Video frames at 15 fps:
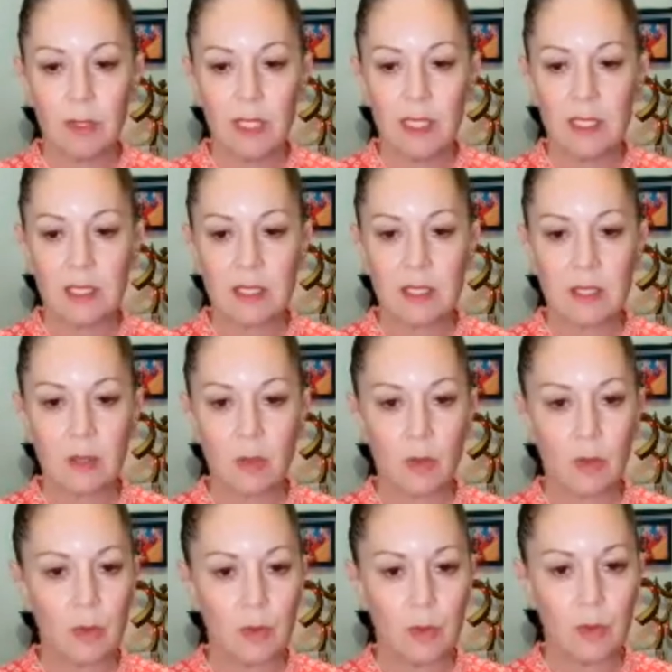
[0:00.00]
release
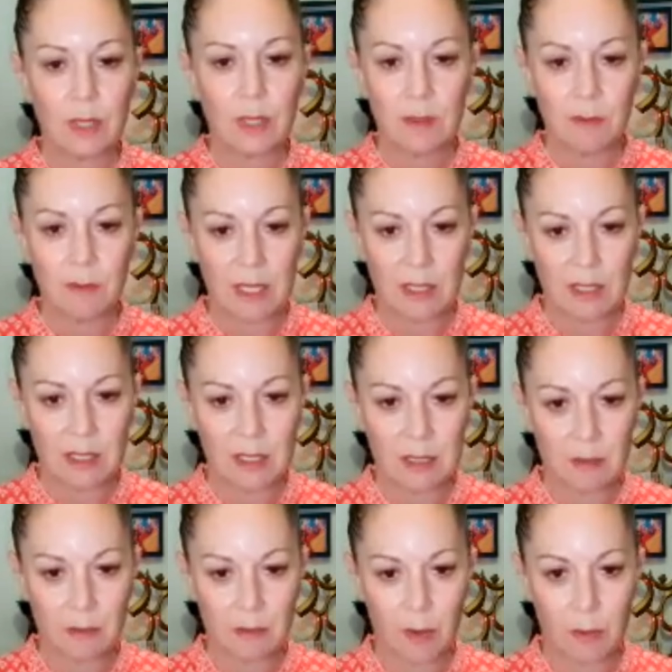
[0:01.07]
all the
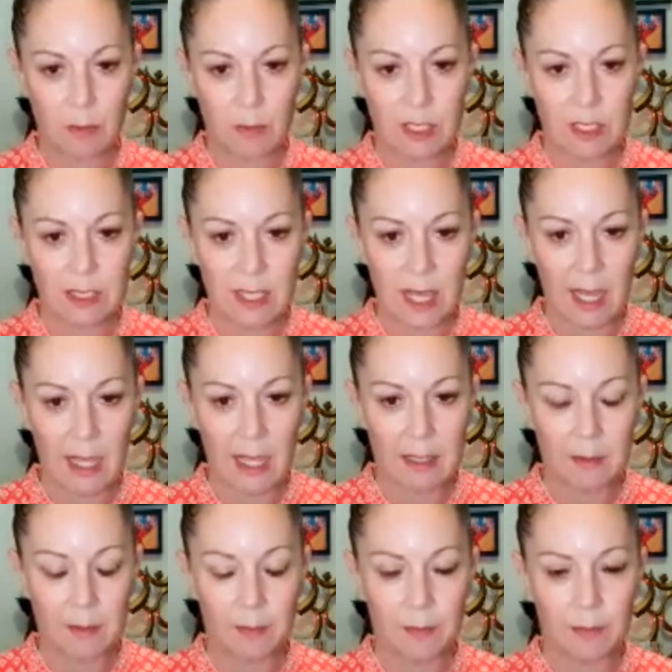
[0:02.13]
events from today.
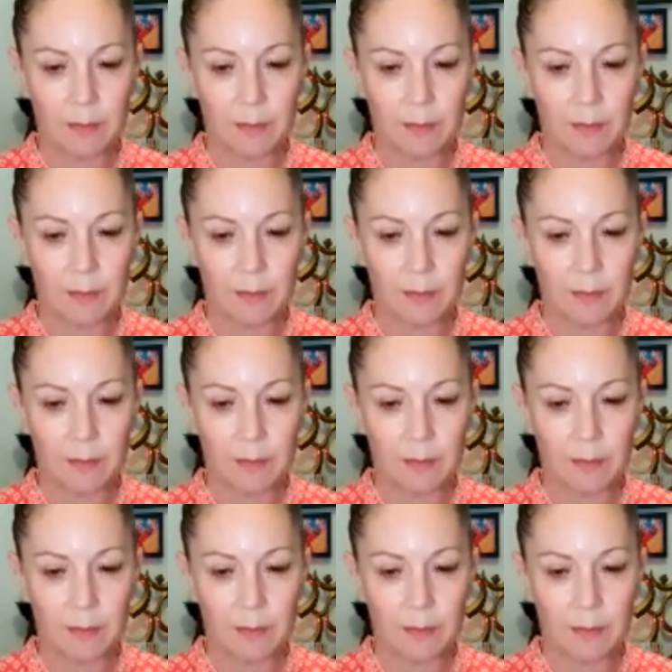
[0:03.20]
